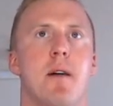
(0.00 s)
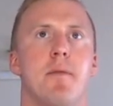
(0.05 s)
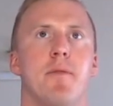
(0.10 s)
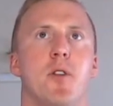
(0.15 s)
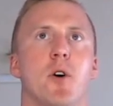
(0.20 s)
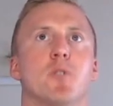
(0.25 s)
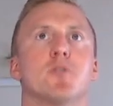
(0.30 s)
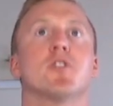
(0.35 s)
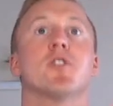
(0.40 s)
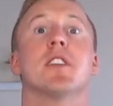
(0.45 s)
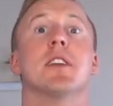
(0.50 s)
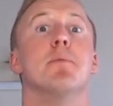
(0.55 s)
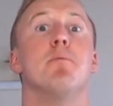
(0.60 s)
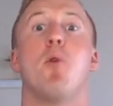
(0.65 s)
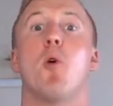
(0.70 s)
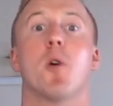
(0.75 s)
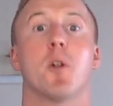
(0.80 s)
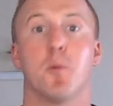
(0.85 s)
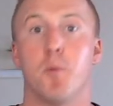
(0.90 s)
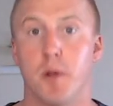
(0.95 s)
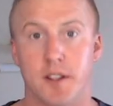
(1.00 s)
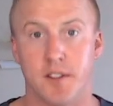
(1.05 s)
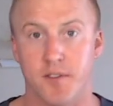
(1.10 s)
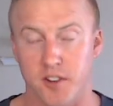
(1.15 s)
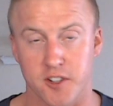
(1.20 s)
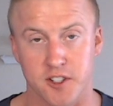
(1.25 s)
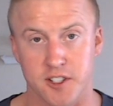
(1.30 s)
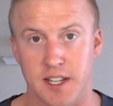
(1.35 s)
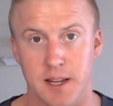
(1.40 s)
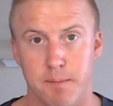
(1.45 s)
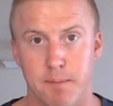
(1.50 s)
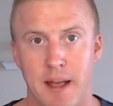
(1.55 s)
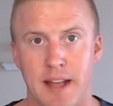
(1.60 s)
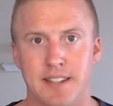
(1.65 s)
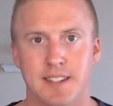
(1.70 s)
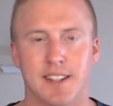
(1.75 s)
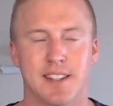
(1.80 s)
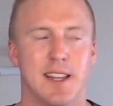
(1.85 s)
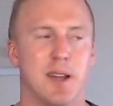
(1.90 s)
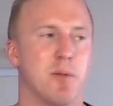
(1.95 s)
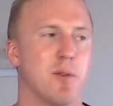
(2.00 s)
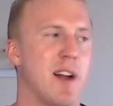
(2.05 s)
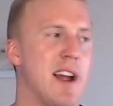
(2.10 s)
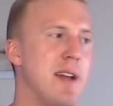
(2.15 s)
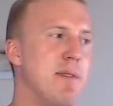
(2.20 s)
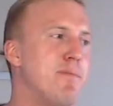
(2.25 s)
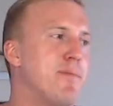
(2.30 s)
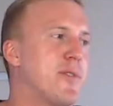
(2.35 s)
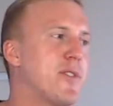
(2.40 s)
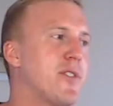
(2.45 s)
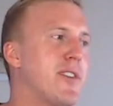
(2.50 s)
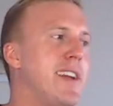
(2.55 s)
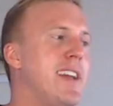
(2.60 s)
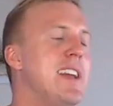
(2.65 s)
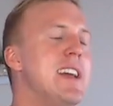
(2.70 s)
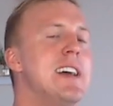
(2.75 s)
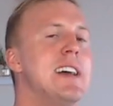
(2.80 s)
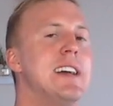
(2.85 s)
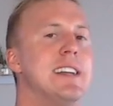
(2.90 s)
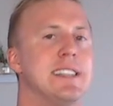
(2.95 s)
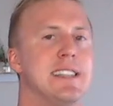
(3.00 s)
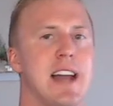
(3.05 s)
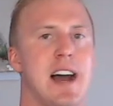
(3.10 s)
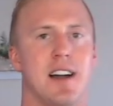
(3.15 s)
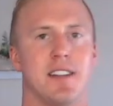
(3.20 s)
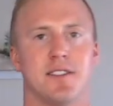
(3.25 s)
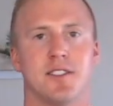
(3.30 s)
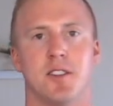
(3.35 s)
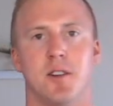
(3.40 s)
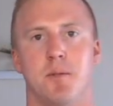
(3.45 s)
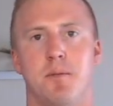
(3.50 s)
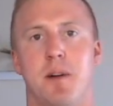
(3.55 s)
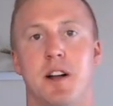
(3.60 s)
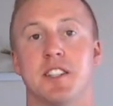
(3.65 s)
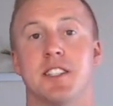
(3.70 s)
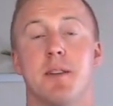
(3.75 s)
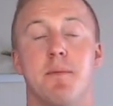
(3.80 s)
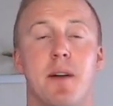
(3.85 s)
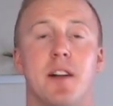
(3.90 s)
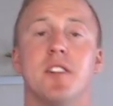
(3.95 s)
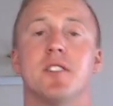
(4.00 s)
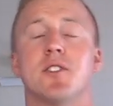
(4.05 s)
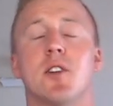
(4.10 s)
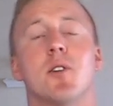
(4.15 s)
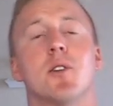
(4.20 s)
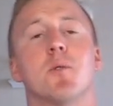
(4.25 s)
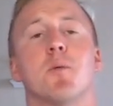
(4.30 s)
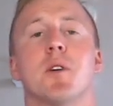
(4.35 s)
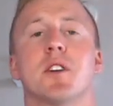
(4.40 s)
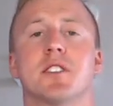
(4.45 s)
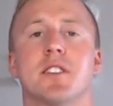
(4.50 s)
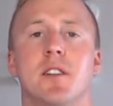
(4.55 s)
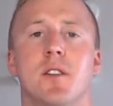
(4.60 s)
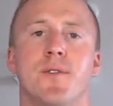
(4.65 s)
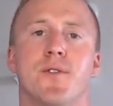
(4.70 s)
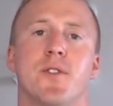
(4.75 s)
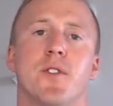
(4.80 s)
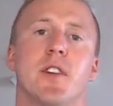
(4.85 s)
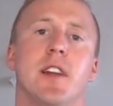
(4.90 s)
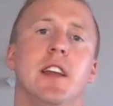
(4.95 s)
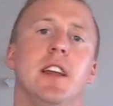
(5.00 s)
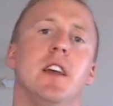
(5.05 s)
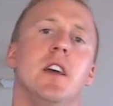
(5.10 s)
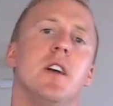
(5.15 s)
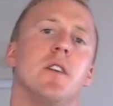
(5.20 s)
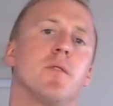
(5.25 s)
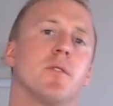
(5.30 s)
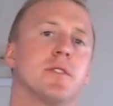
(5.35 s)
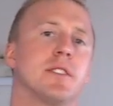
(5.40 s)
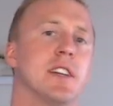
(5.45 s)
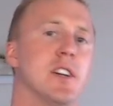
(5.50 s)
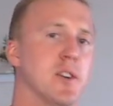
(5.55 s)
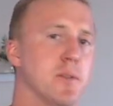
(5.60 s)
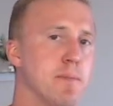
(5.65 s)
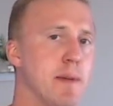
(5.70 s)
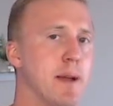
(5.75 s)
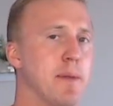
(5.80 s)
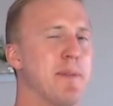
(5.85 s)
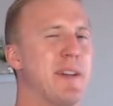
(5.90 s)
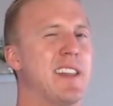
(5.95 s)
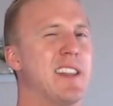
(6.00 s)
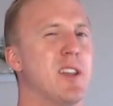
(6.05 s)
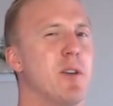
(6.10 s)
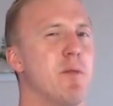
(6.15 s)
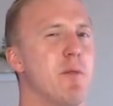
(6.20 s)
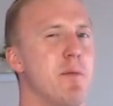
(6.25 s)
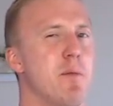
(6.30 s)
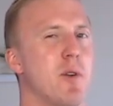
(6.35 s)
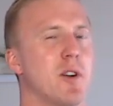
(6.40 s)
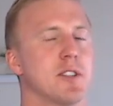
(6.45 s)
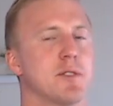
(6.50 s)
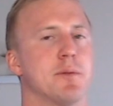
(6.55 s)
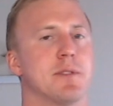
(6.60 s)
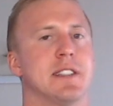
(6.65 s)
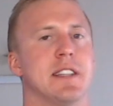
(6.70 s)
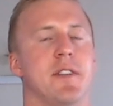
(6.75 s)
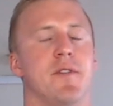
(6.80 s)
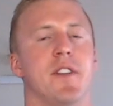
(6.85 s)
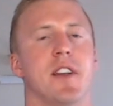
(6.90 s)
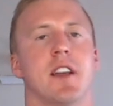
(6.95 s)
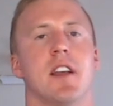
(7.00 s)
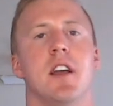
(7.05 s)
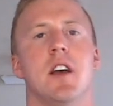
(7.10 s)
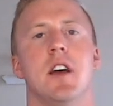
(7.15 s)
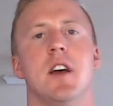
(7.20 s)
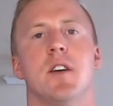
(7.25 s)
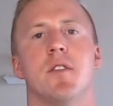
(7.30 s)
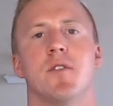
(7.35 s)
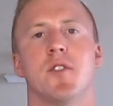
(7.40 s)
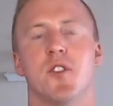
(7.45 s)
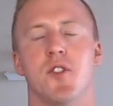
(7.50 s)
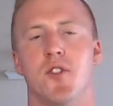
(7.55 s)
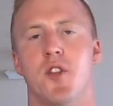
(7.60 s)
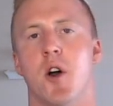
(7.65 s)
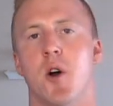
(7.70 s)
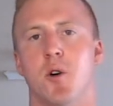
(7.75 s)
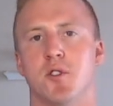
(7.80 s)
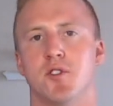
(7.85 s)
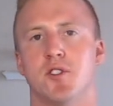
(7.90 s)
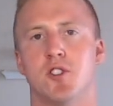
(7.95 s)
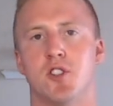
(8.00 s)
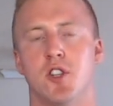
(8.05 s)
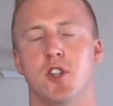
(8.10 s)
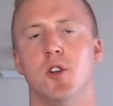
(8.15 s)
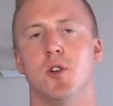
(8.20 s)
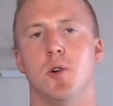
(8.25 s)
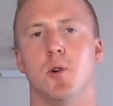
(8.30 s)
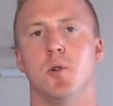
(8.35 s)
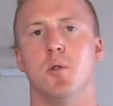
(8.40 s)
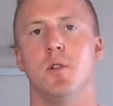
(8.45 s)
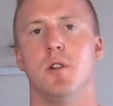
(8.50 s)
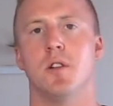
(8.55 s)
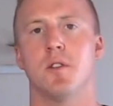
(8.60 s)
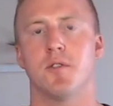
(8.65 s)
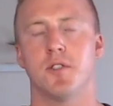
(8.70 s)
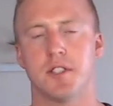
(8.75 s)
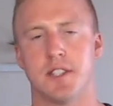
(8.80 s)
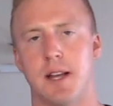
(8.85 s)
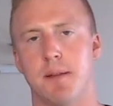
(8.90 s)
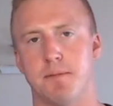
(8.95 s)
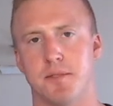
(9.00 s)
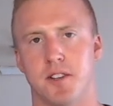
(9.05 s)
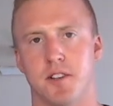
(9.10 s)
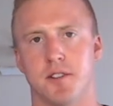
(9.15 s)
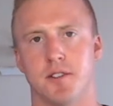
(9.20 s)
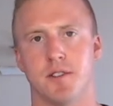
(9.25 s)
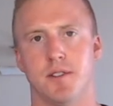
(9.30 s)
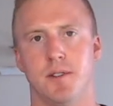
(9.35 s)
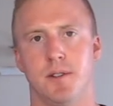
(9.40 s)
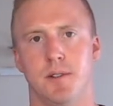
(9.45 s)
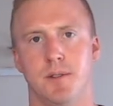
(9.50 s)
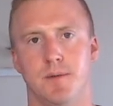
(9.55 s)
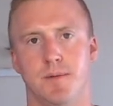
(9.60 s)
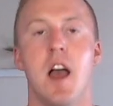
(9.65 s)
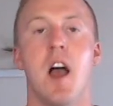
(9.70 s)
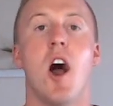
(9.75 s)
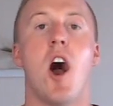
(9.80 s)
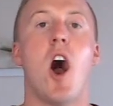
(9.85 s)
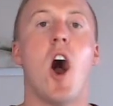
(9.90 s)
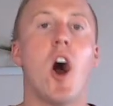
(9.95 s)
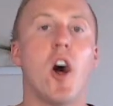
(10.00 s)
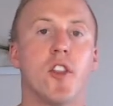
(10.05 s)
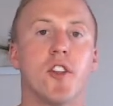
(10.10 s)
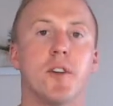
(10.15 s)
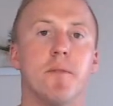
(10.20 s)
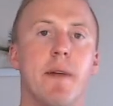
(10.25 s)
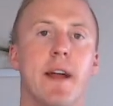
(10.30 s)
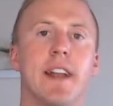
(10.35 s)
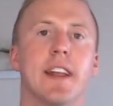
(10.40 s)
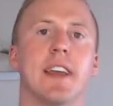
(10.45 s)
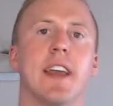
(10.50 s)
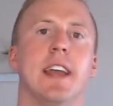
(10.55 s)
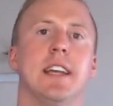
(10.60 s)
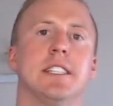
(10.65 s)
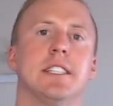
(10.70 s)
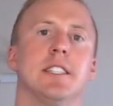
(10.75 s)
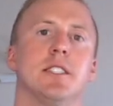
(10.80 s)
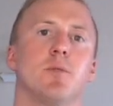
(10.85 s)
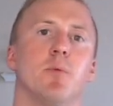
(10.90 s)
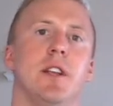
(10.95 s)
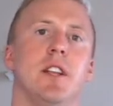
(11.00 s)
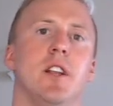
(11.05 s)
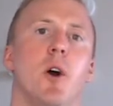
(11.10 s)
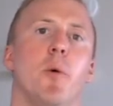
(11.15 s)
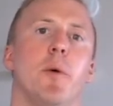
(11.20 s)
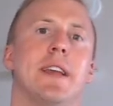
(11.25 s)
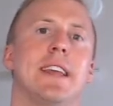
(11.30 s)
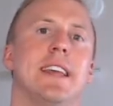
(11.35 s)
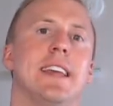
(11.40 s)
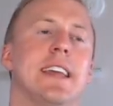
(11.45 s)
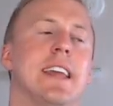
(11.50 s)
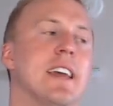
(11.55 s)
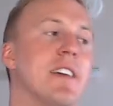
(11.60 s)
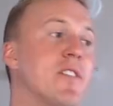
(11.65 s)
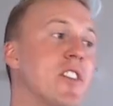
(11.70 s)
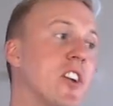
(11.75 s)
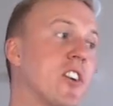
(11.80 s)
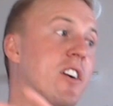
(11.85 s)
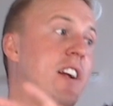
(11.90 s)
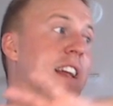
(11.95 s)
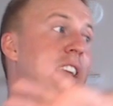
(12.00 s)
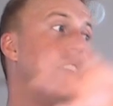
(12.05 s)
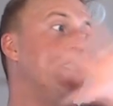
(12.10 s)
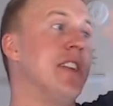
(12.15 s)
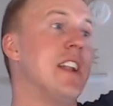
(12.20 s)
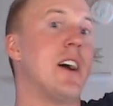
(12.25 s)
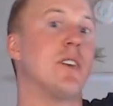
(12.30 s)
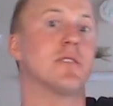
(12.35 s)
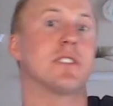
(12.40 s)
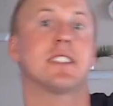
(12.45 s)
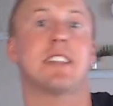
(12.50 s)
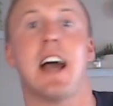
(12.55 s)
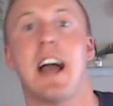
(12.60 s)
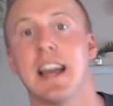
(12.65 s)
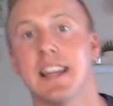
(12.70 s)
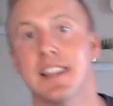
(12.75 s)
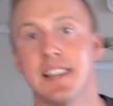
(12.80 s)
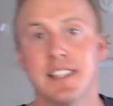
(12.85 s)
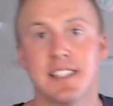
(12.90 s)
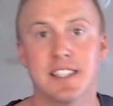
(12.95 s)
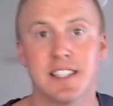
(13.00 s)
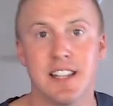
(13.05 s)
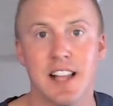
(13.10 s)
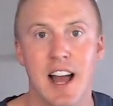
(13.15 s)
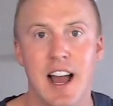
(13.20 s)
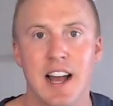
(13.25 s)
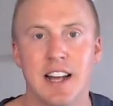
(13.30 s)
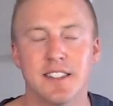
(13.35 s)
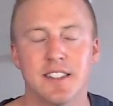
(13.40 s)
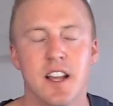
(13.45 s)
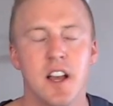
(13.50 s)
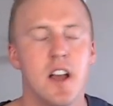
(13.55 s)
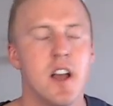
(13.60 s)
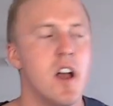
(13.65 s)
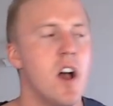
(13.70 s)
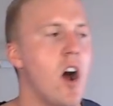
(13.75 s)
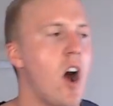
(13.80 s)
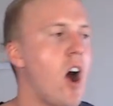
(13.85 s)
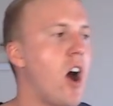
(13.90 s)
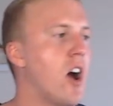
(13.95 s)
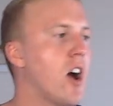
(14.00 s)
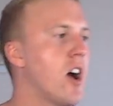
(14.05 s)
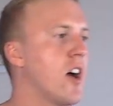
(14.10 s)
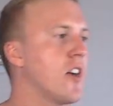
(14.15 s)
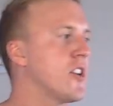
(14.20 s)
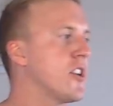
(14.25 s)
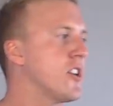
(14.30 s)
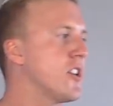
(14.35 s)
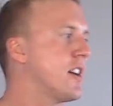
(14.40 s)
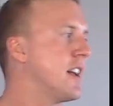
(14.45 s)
those are the important ones for sleep, basically, where M3, not so much. Now, melatonin works in all three. Roserum may be a little bit more specific for those two receptors. Other medications we know we can give that are even outside this class are other